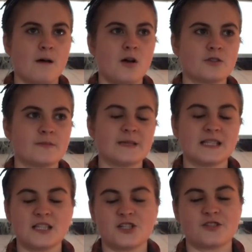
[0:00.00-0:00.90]

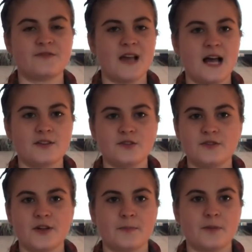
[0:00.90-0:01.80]
ultimately just
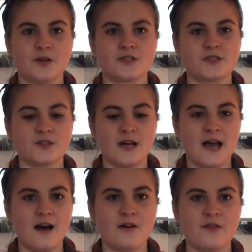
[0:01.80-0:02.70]
valued their personal
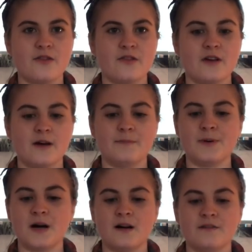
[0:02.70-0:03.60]
health
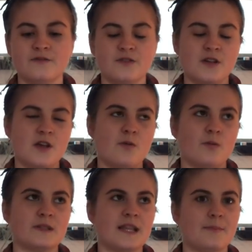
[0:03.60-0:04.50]
above
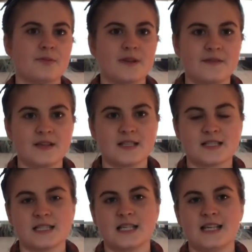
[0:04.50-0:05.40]
what they
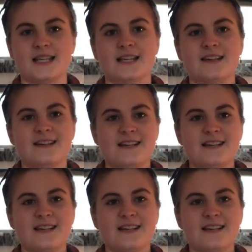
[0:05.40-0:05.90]
previously